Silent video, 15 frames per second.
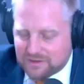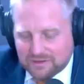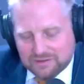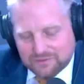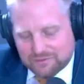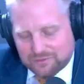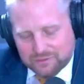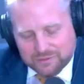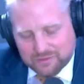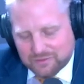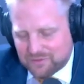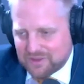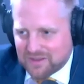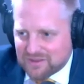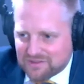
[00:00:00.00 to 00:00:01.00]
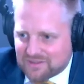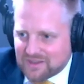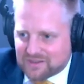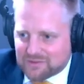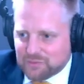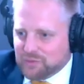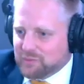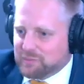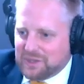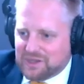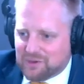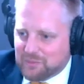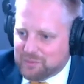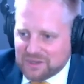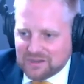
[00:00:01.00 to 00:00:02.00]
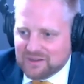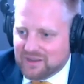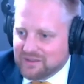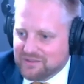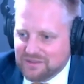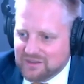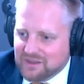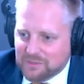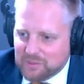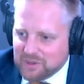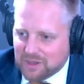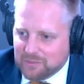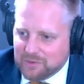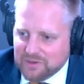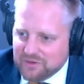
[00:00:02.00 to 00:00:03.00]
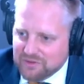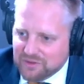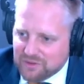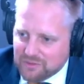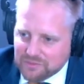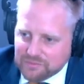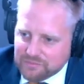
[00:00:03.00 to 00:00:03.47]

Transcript: for things that would be completely unthinkable a couple of years ago.